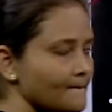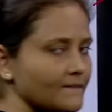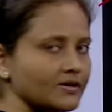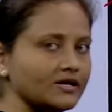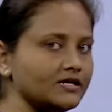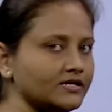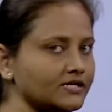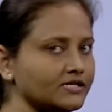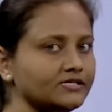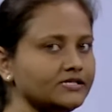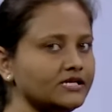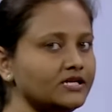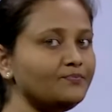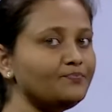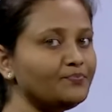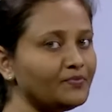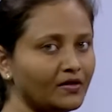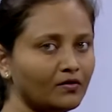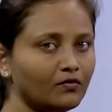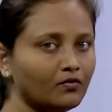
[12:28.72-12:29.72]
It is in
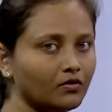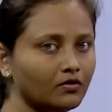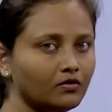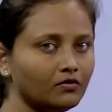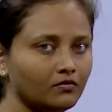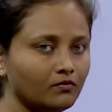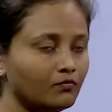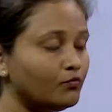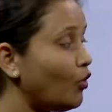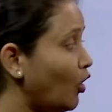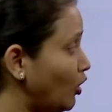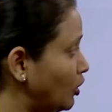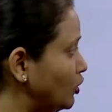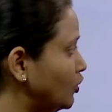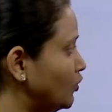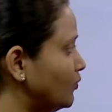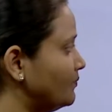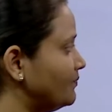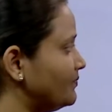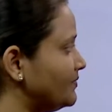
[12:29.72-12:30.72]

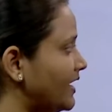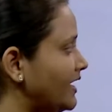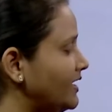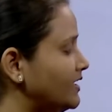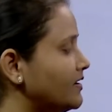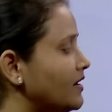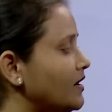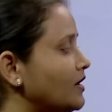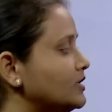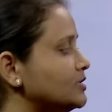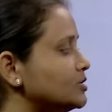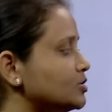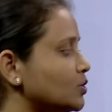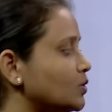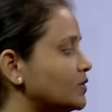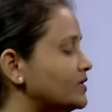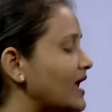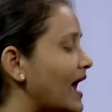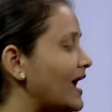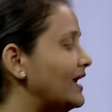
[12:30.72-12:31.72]
volume, right? So
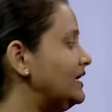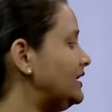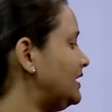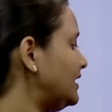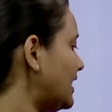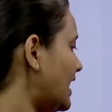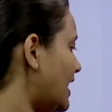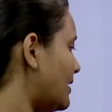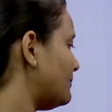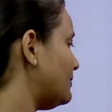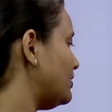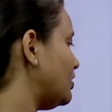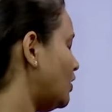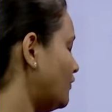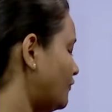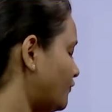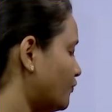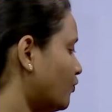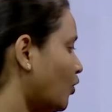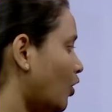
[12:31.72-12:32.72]
90 ml
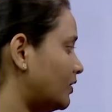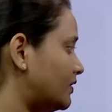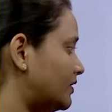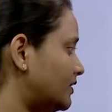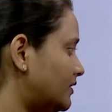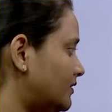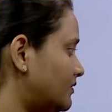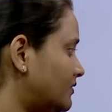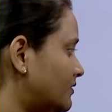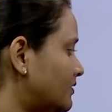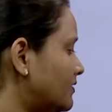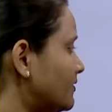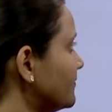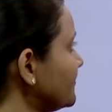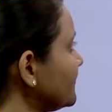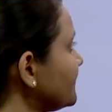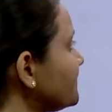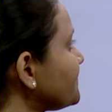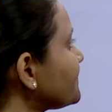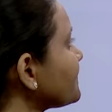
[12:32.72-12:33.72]
of water.
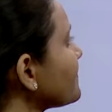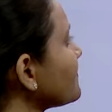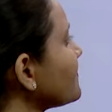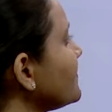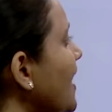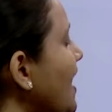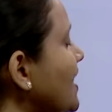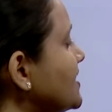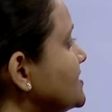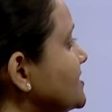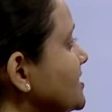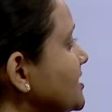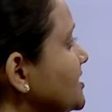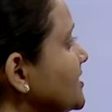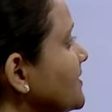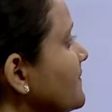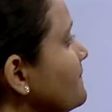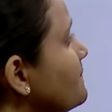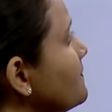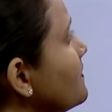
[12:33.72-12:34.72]
That's
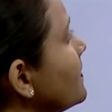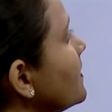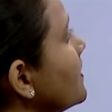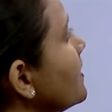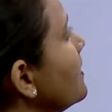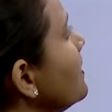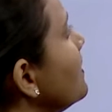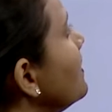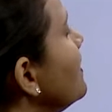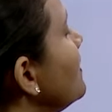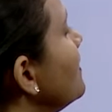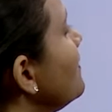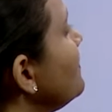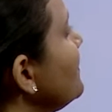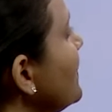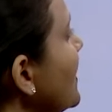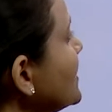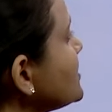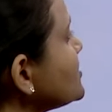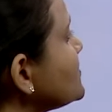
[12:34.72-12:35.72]
it.
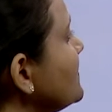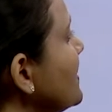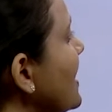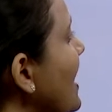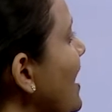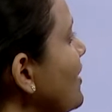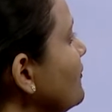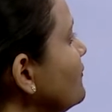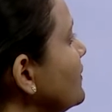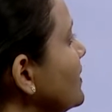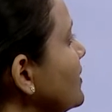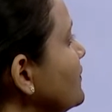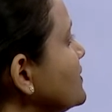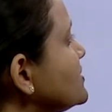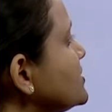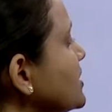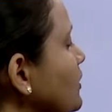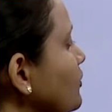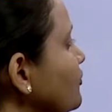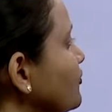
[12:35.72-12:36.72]
Next we have, if a
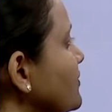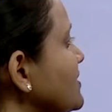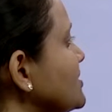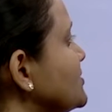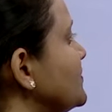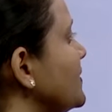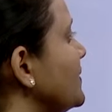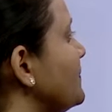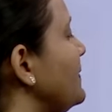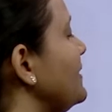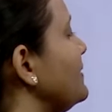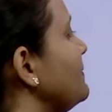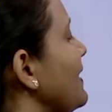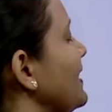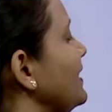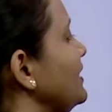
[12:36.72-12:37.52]
solution is prepared by